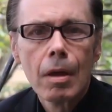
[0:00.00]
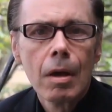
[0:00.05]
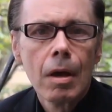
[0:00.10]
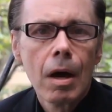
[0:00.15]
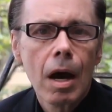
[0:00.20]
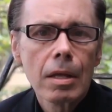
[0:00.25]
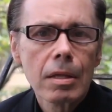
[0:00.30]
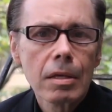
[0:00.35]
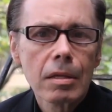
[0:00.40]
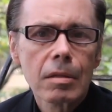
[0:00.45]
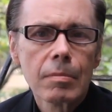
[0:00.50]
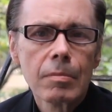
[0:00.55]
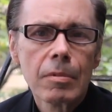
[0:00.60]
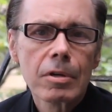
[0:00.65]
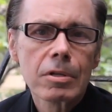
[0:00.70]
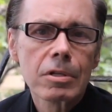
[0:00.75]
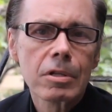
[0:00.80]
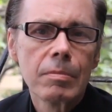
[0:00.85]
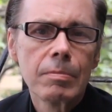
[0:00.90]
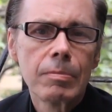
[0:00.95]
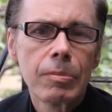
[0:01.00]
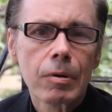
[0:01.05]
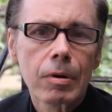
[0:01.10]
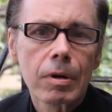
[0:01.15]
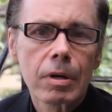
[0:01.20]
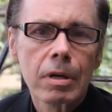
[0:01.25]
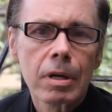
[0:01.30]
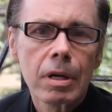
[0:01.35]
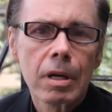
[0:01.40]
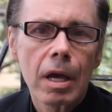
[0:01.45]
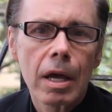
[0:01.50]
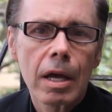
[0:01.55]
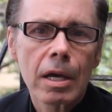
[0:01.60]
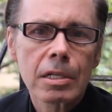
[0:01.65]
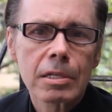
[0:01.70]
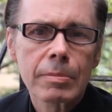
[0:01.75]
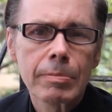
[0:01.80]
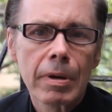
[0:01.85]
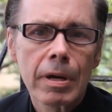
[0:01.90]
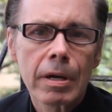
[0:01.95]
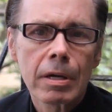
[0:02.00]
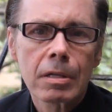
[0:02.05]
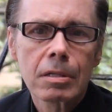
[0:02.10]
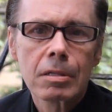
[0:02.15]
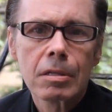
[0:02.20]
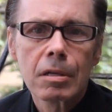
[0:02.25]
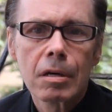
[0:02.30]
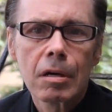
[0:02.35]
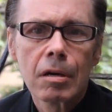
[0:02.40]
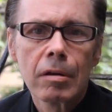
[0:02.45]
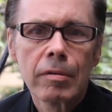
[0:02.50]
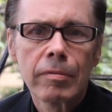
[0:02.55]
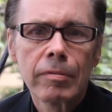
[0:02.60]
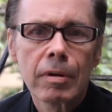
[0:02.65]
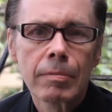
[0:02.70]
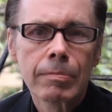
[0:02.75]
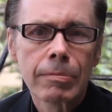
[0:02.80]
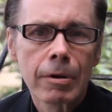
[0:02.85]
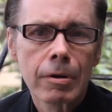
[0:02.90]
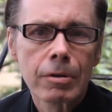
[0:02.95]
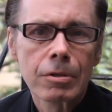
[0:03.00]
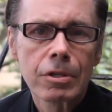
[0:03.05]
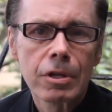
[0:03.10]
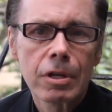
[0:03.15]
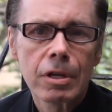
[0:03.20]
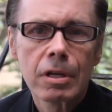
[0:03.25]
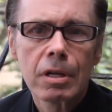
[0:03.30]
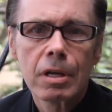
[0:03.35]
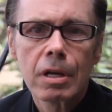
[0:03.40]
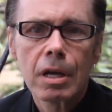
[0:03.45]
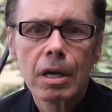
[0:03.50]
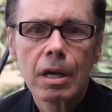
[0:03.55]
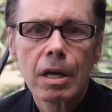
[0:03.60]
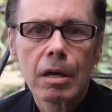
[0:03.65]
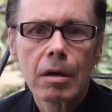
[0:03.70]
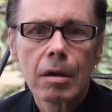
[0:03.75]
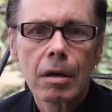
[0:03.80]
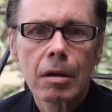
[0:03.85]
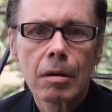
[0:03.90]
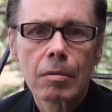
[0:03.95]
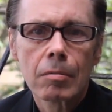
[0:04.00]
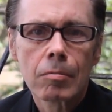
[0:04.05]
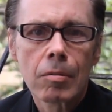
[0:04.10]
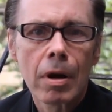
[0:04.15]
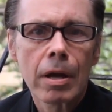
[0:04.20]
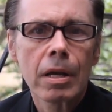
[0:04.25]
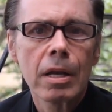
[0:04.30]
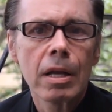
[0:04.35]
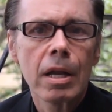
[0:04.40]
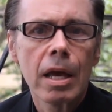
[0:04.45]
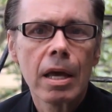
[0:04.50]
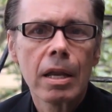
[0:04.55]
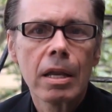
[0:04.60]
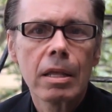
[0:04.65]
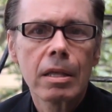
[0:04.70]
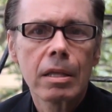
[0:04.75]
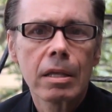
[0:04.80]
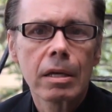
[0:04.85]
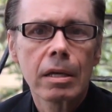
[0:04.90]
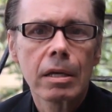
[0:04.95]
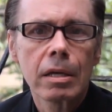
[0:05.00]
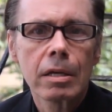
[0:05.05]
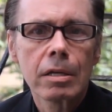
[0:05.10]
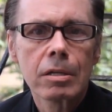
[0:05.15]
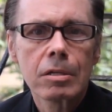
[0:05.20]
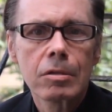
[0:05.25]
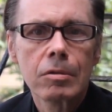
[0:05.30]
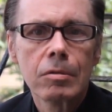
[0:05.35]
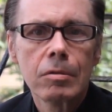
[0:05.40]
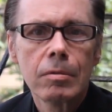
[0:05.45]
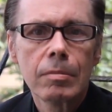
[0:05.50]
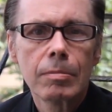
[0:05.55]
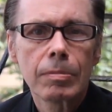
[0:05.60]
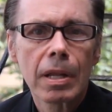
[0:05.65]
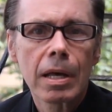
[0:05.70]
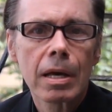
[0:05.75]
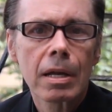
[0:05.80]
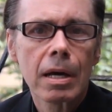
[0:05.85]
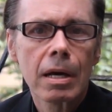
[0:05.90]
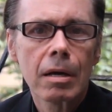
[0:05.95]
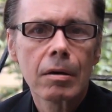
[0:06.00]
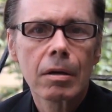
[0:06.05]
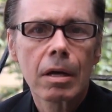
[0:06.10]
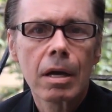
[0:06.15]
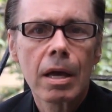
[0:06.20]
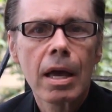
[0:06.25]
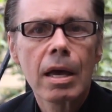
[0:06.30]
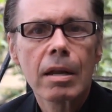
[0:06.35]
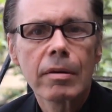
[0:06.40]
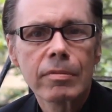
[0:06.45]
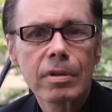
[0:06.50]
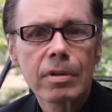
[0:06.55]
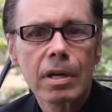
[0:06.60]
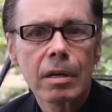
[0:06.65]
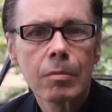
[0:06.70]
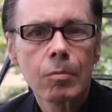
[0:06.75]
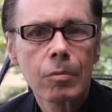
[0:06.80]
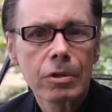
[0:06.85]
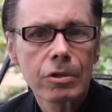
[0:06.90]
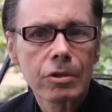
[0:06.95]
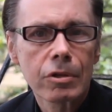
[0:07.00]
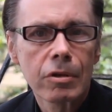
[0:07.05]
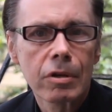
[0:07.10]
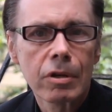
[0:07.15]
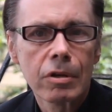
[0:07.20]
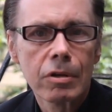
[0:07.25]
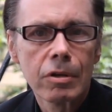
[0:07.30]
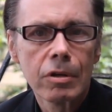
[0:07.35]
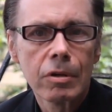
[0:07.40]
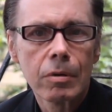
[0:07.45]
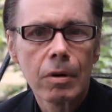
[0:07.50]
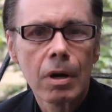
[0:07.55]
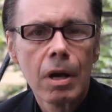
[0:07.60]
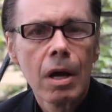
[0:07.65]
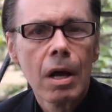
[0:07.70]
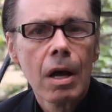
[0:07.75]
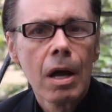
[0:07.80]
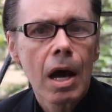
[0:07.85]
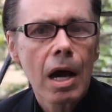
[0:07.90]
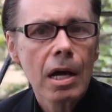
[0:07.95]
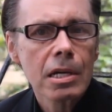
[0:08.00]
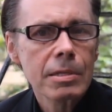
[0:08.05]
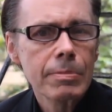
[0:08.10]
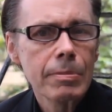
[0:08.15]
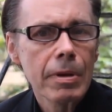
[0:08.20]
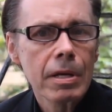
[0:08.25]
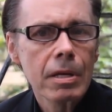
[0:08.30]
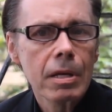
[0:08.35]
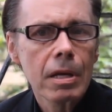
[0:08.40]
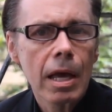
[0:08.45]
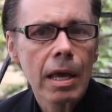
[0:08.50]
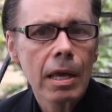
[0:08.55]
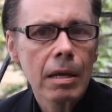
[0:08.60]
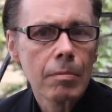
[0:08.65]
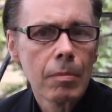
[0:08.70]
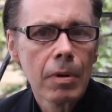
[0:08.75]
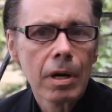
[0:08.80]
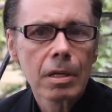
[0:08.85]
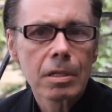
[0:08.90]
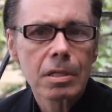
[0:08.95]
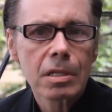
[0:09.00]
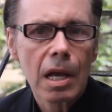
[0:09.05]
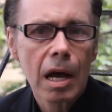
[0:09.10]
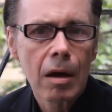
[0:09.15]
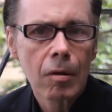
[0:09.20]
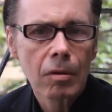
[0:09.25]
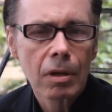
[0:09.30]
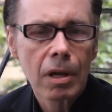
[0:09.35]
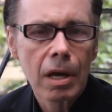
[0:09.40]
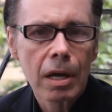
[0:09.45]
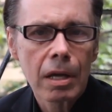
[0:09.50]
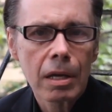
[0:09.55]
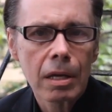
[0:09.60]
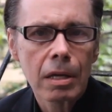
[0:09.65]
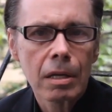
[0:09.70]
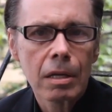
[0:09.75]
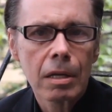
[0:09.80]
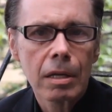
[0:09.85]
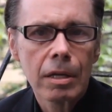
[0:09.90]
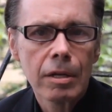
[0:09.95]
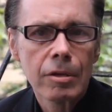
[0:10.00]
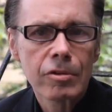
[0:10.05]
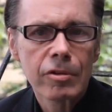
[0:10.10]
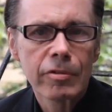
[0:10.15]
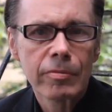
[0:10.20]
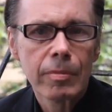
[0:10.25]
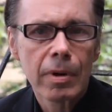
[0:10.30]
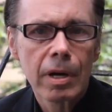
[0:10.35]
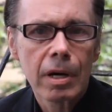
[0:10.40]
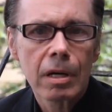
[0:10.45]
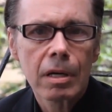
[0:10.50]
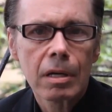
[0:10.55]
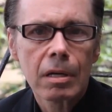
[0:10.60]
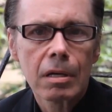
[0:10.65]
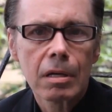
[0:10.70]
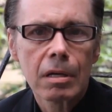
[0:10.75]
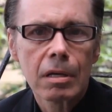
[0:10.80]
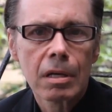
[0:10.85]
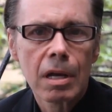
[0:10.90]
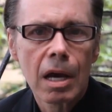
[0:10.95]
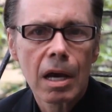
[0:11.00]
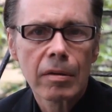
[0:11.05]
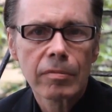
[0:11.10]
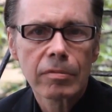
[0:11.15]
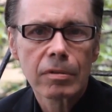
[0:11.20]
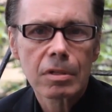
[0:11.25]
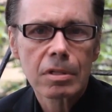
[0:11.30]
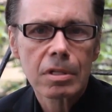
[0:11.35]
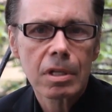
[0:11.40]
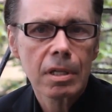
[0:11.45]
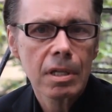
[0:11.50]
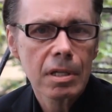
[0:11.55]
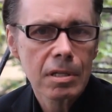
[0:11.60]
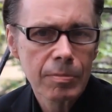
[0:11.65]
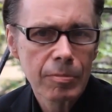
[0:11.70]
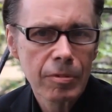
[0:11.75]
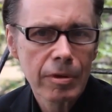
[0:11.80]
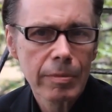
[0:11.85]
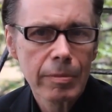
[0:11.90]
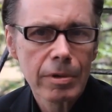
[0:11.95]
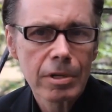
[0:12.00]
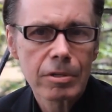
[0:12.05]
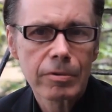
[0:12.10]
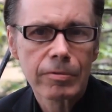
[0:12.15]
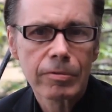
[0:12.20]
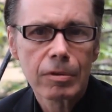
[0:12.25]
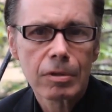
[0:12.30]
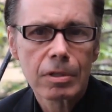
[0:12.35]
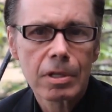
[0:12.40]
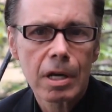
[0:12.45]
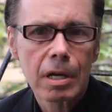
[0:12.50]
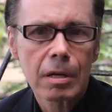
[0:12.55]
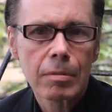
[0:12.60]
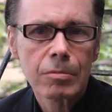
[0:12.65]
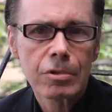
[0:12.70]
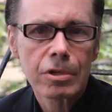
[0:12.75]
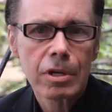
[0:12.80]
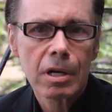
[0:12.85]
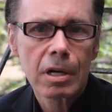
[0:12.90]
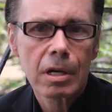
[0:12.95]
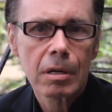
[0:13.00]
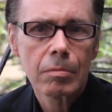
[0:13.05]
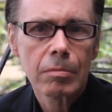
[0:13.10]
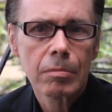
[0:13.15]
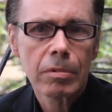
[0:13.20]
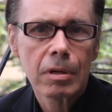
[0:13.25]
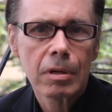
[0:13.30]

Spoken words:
I think the most important aspect of approaching writing anything is to plan out ahead of time what you're going to do. I spend 8 months outlining each of my novels, and that's pretty much a full-time job.